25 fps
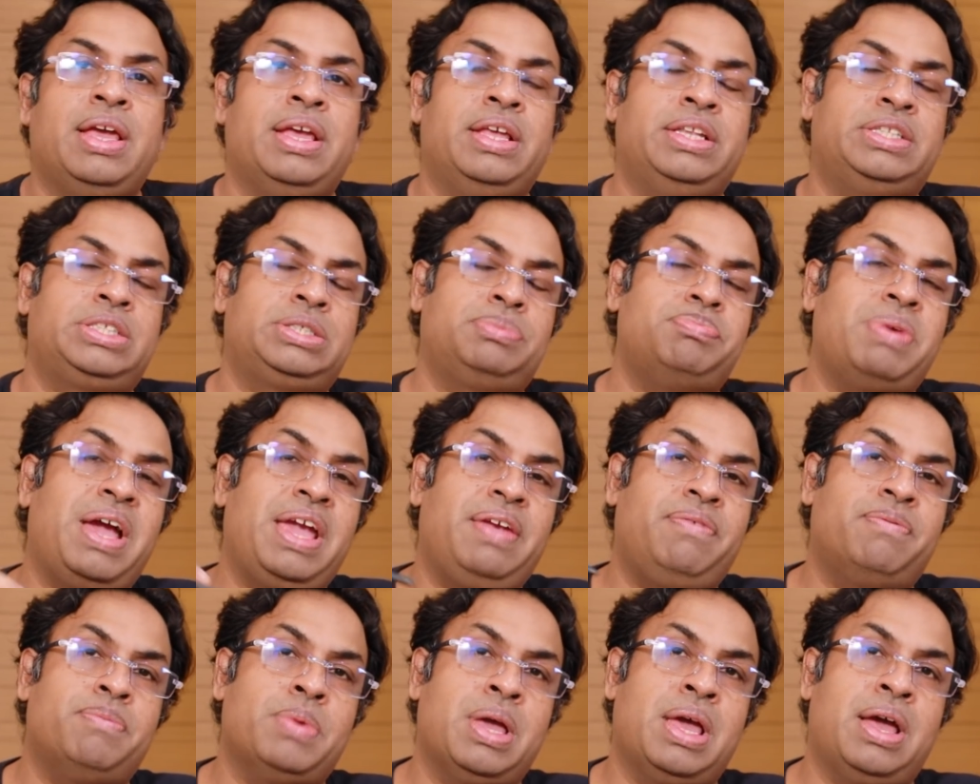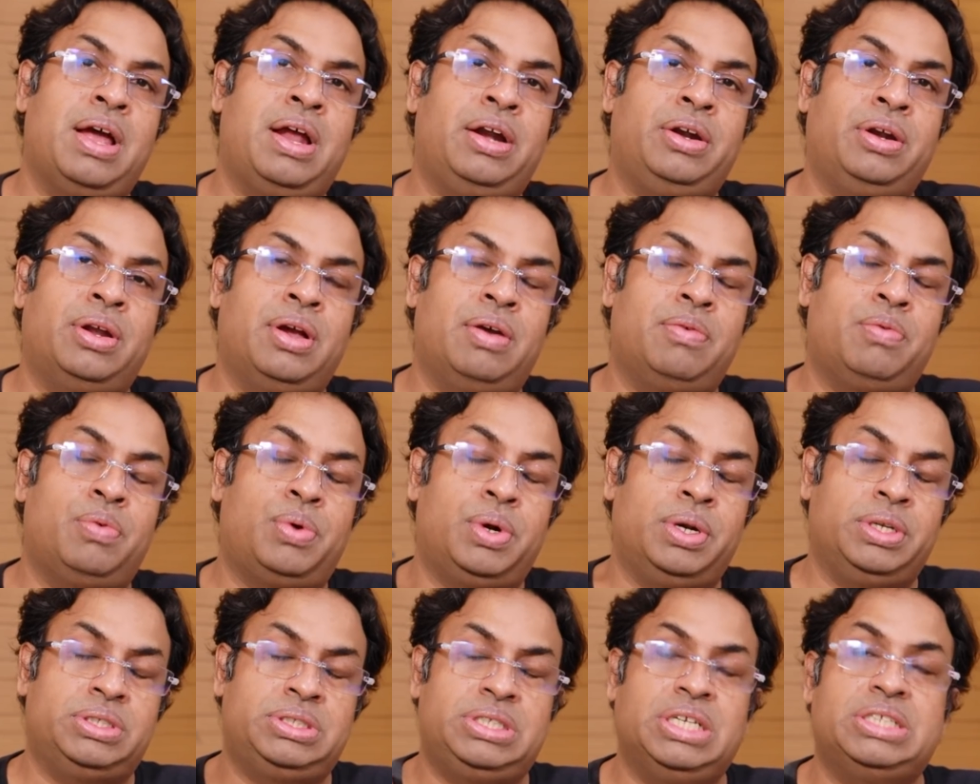It's my, uh, uh,
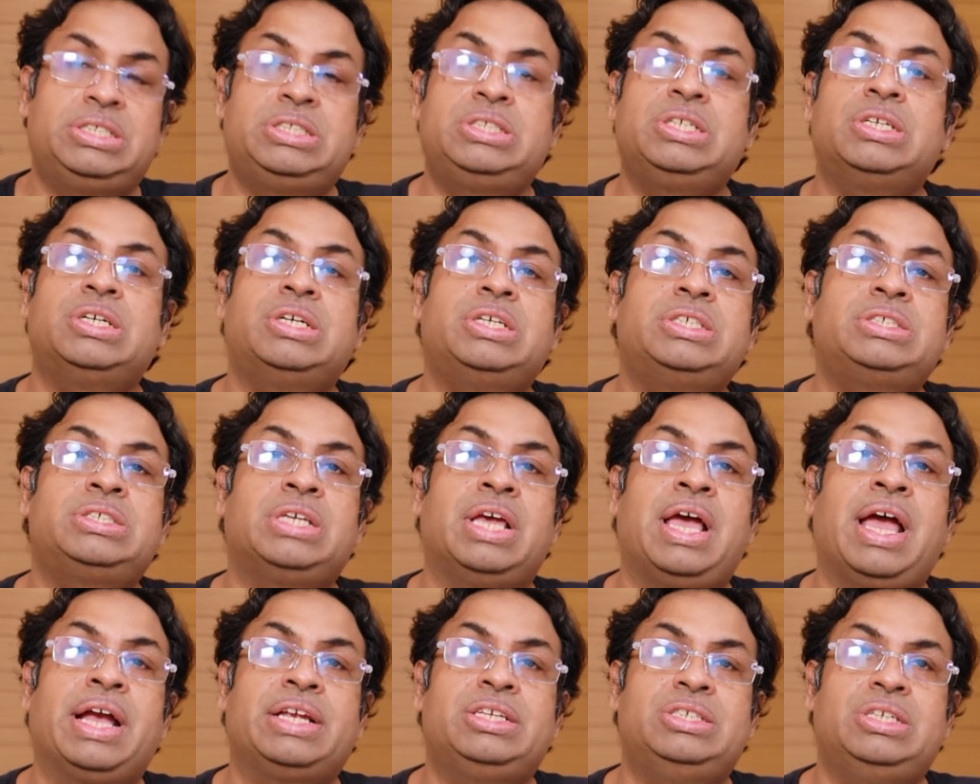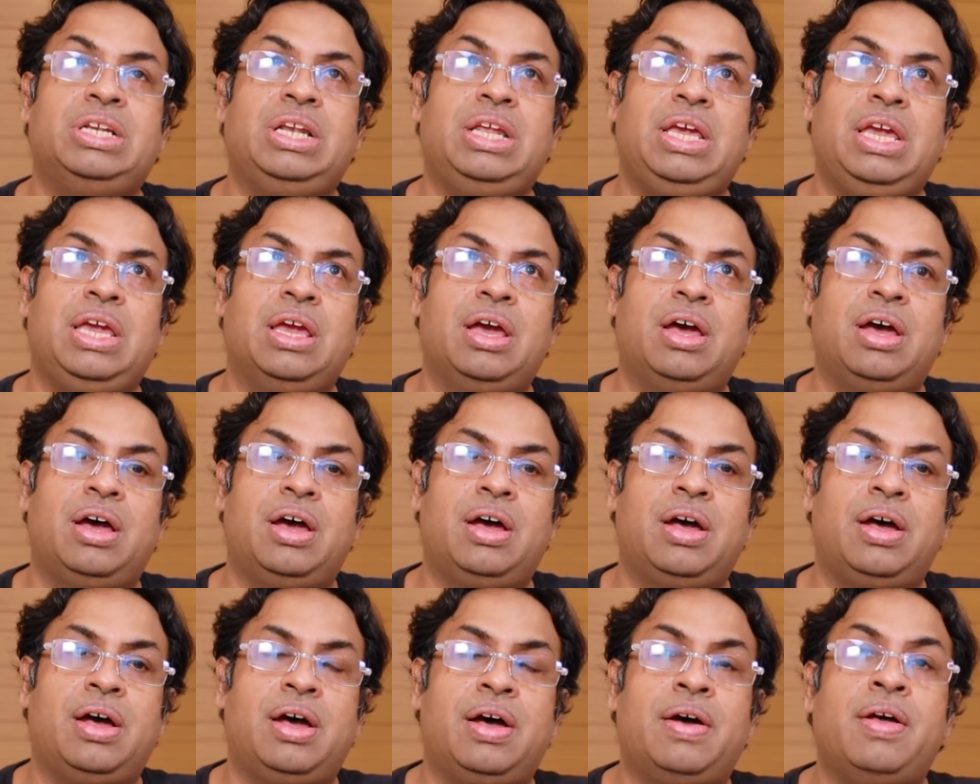what, sister's actually
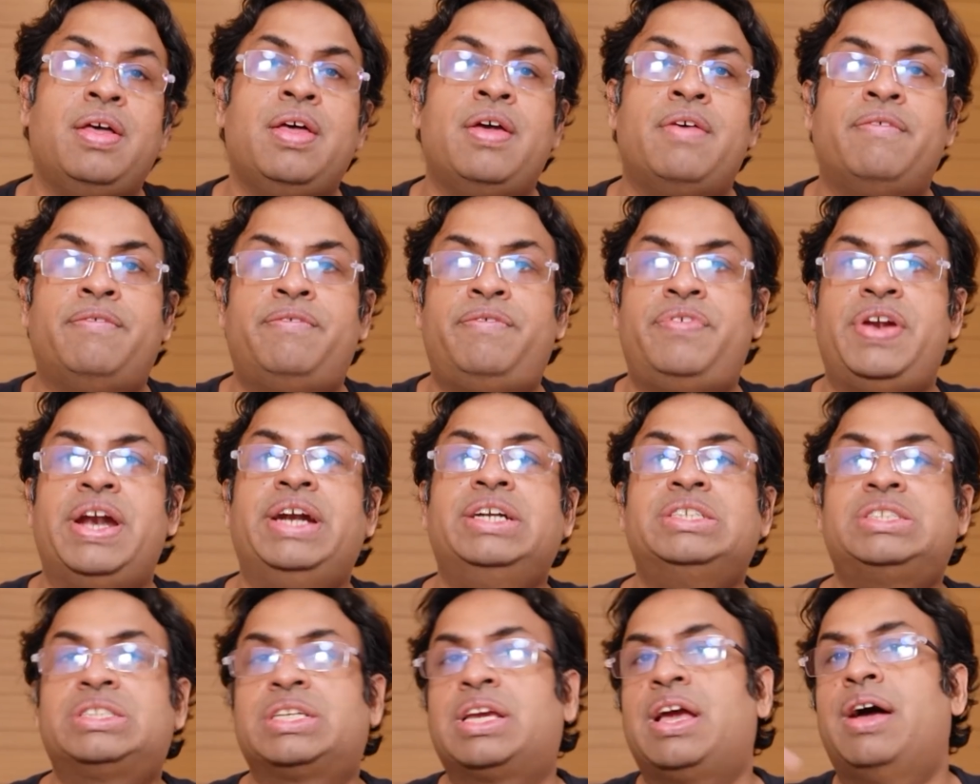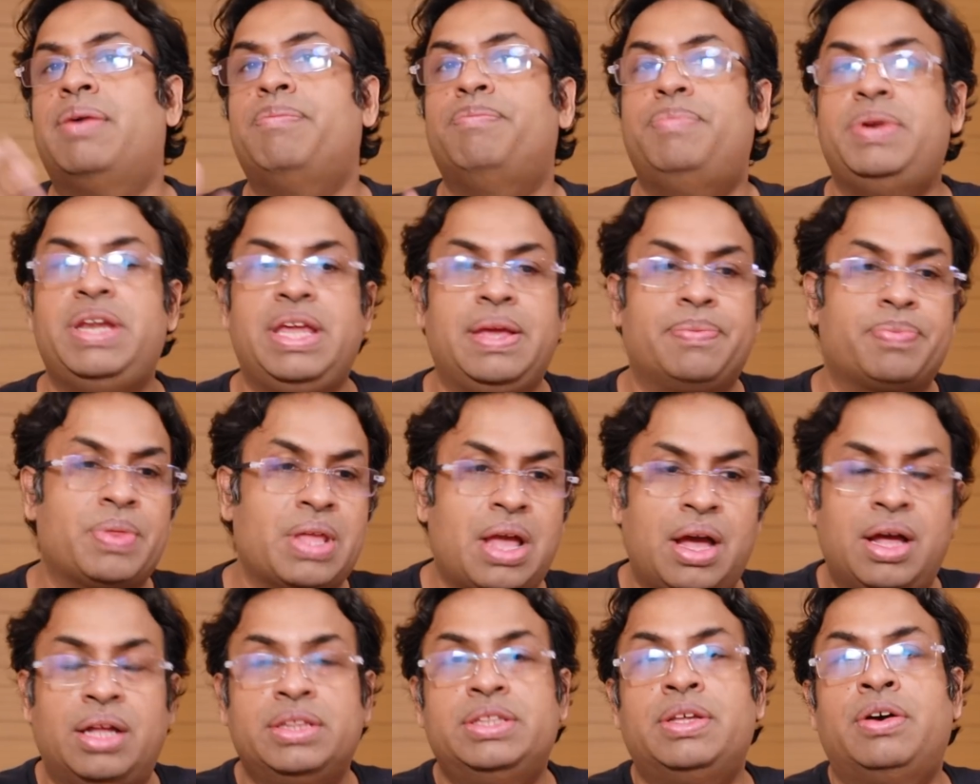uh, friend's company.
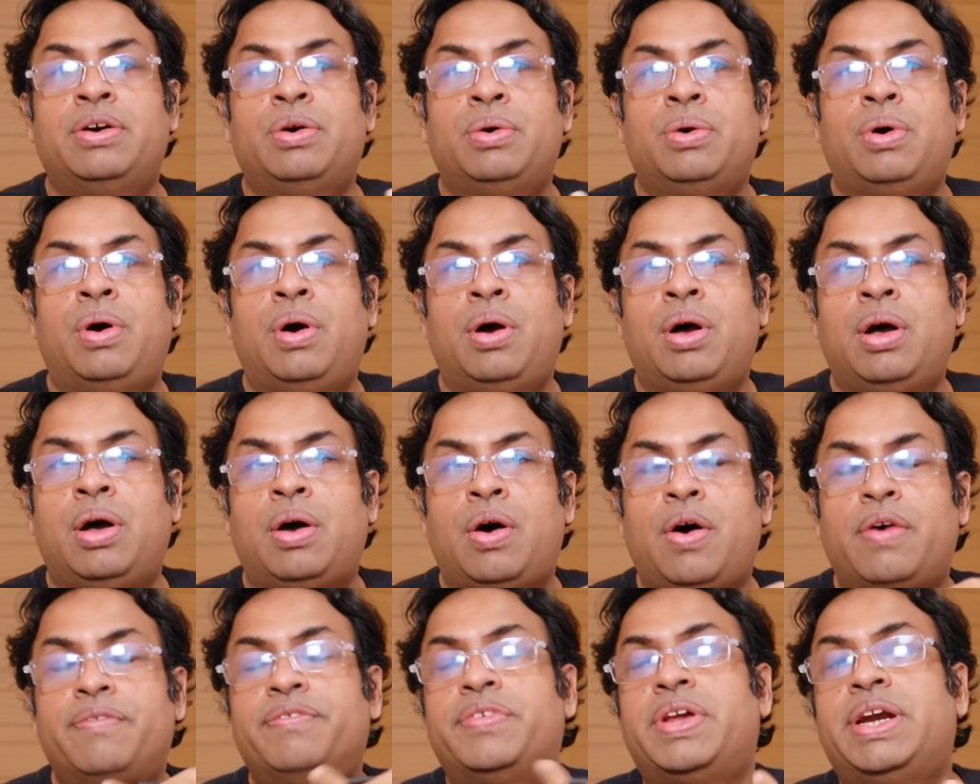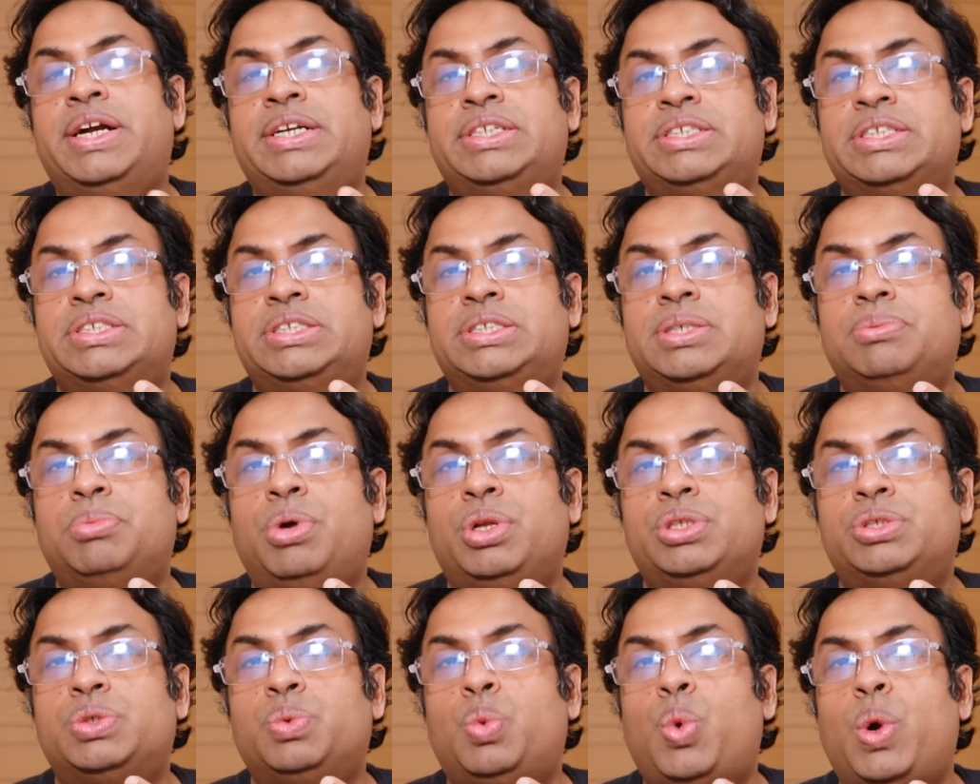Uh, the uh, off-grid system
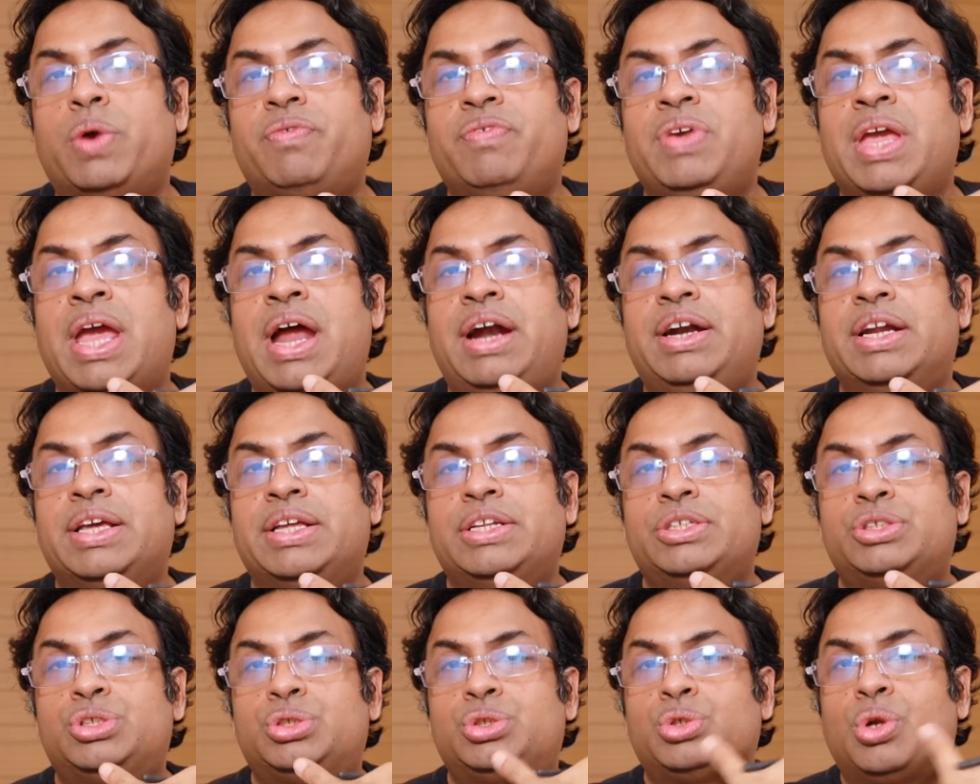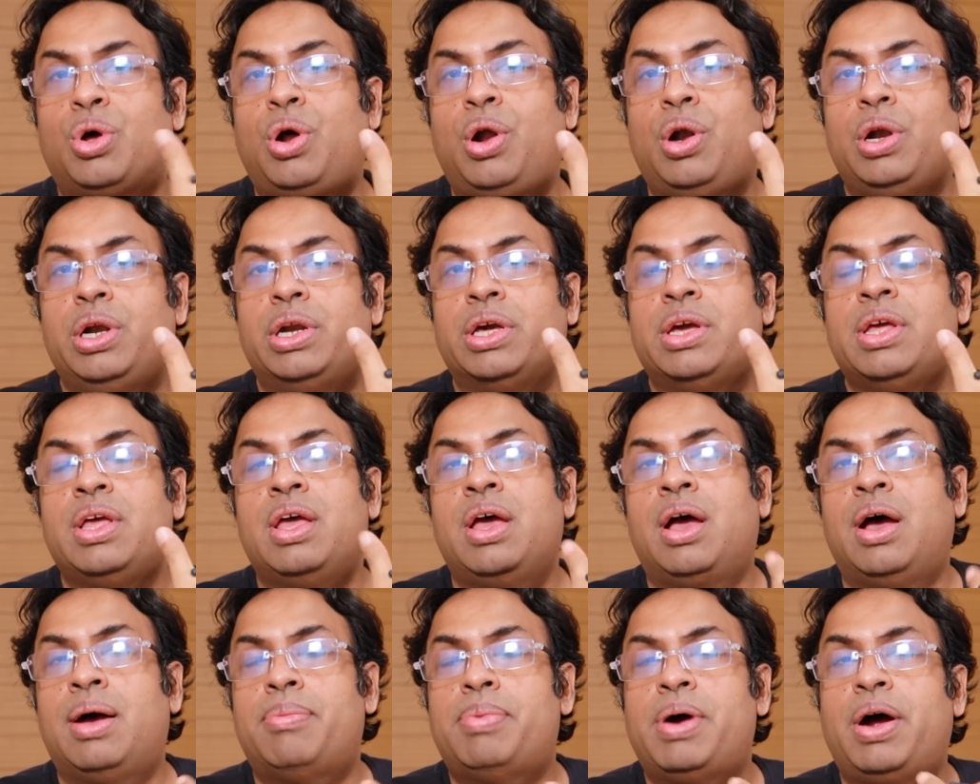also what we had installed
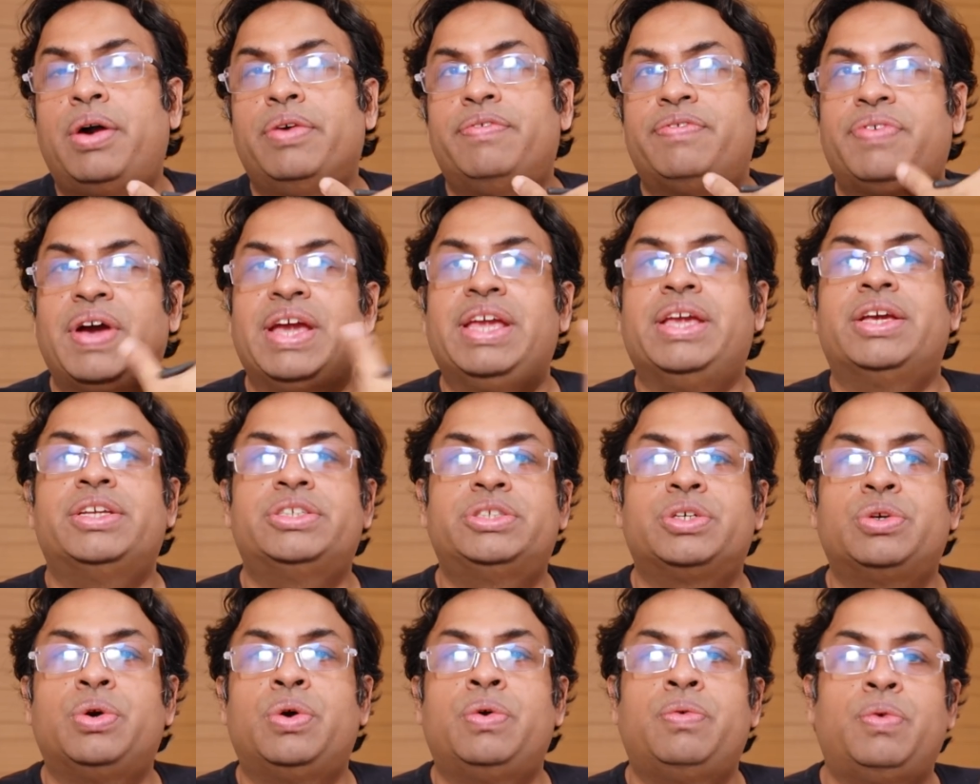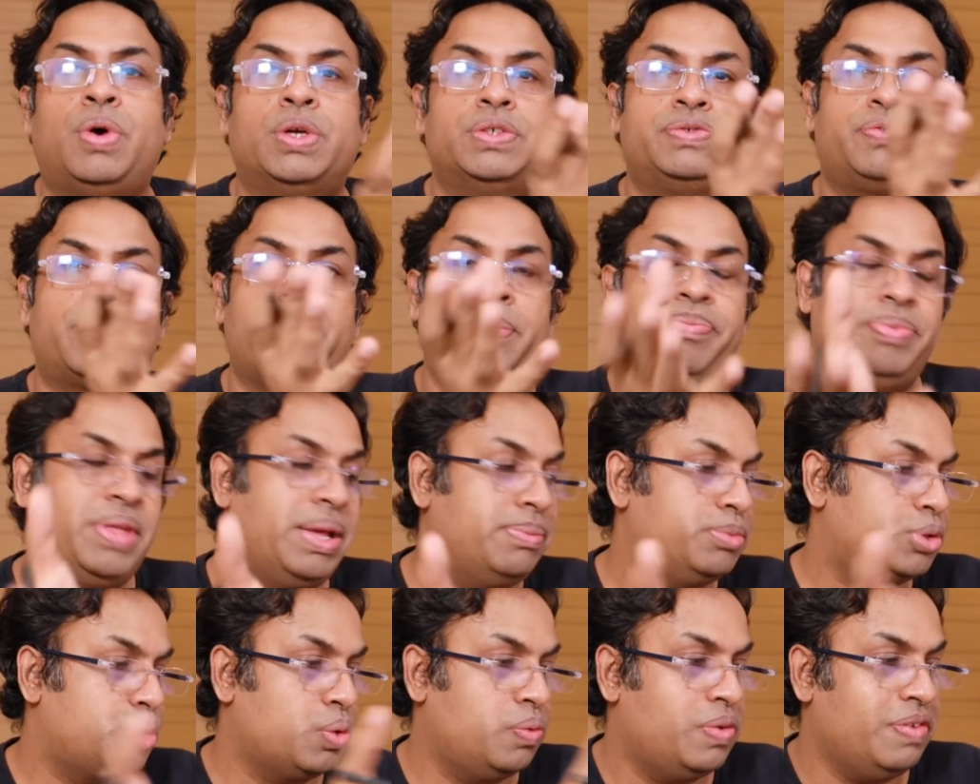about five years ago was from
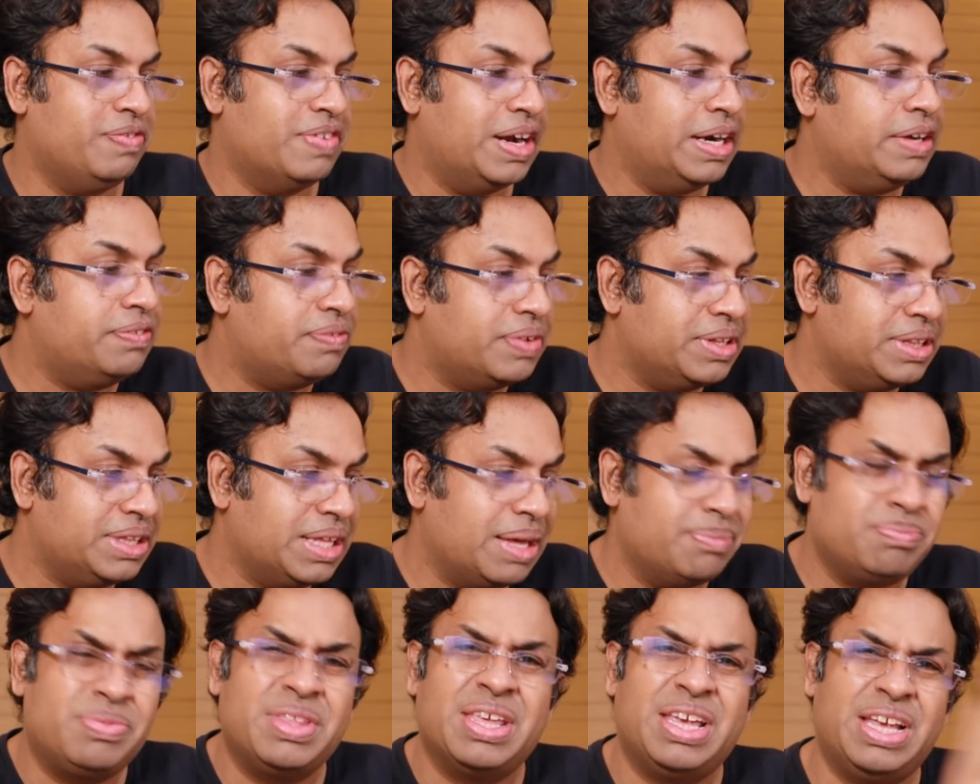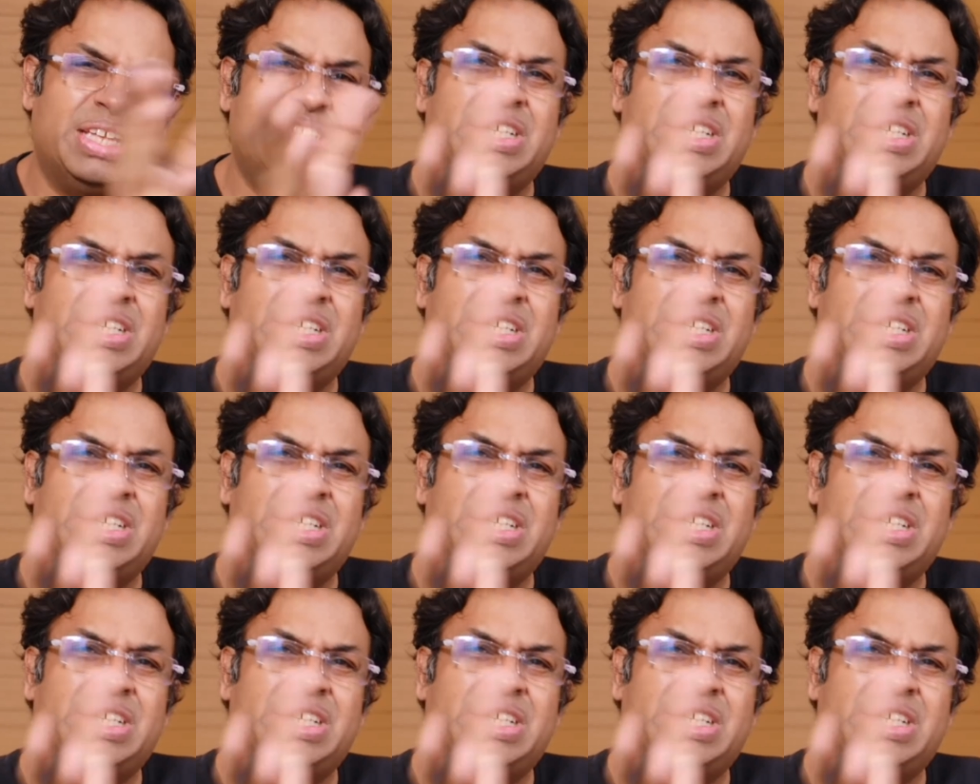them. So we went with them.